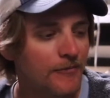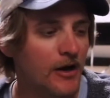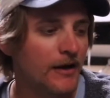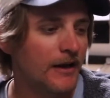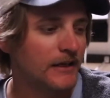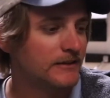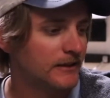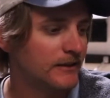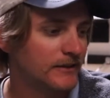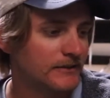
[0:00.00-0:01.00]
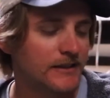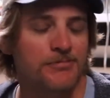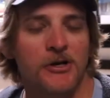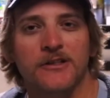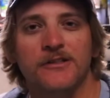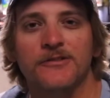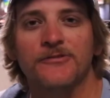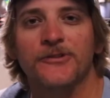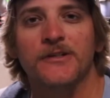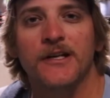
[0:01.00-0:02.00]
But that's like I said, that's about gonna do
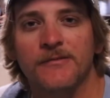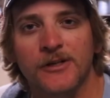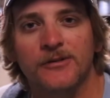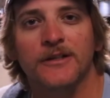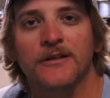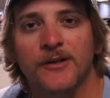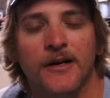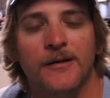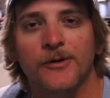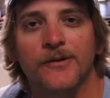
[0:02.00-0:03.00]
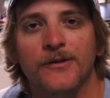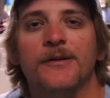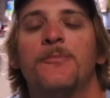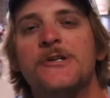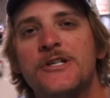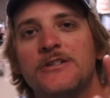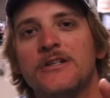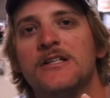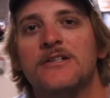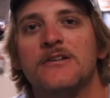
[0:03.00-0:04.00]
it for today. I'm gonna quit hammering on. Appreciate
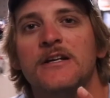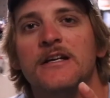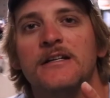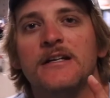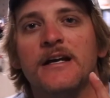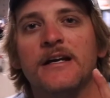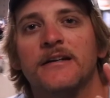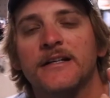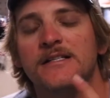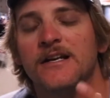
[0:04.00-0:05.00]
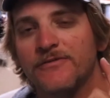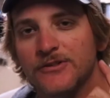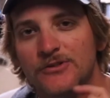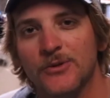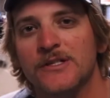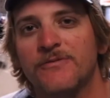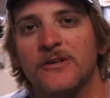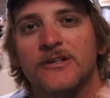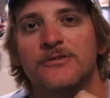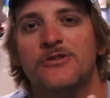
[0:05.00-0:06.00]
you guys tuning in today. Like I said, if you enjoyed this
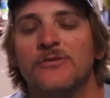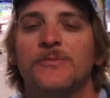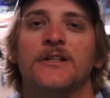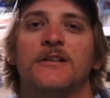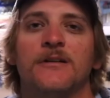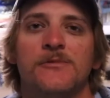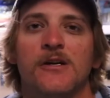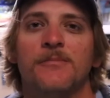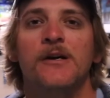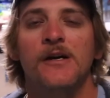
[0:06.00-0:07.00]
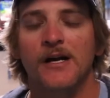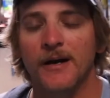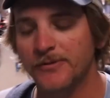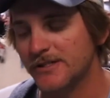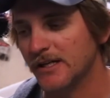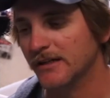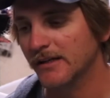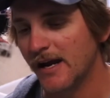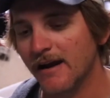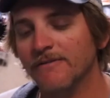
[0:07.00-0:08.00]
video, shoot me a thumbs up. I
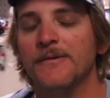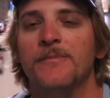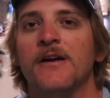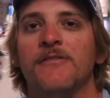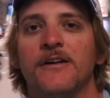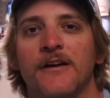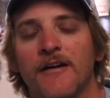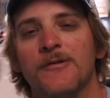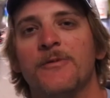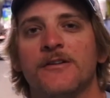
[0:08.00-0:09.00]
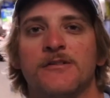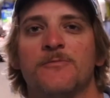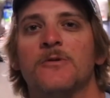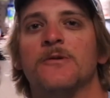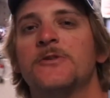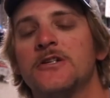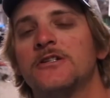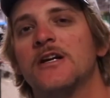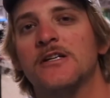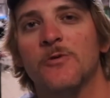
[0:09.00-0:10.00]
appreciate every bit of it, every bit of the support.
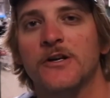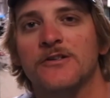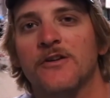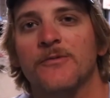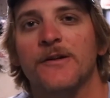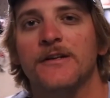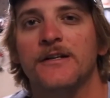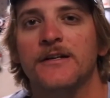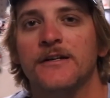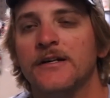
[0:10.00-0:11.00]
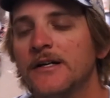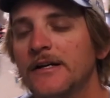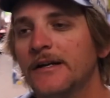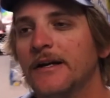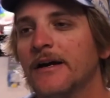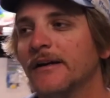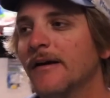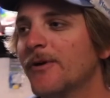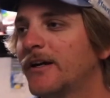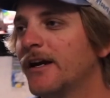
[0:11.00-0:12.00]
Appreciate you guys watching all the way to the end here.
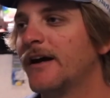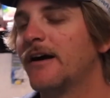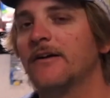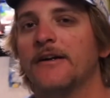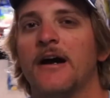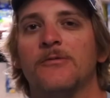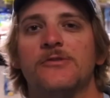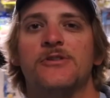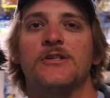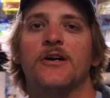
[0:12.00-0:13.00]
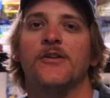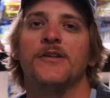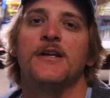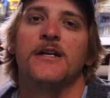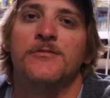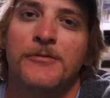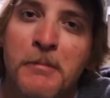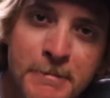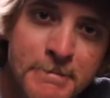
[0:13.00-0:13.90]
And I'm gonna cut out, and I will see y'all in the next one.